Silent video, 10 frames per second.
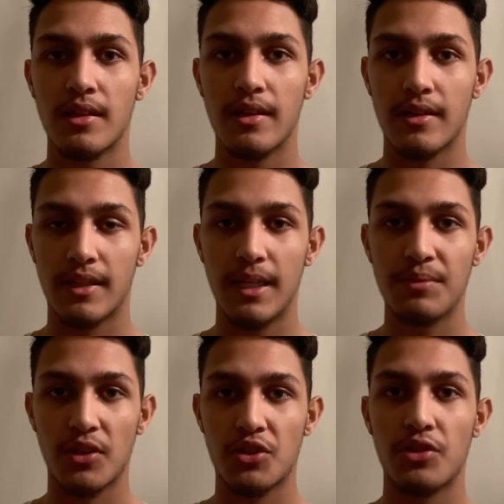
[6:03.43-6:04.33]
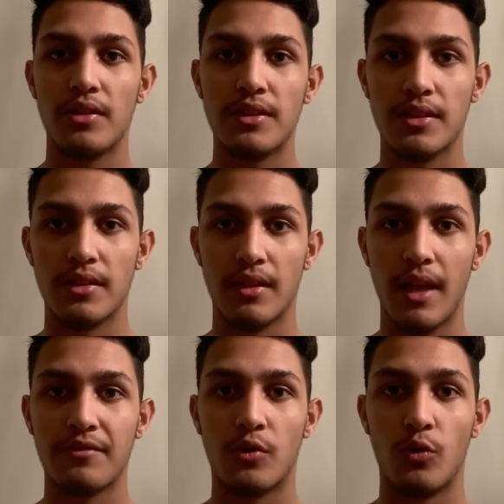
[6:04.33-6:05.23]
keeps on shooting to the
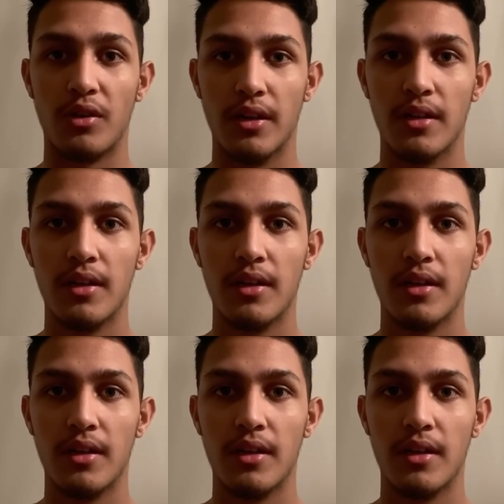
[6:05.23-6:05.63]
left corner.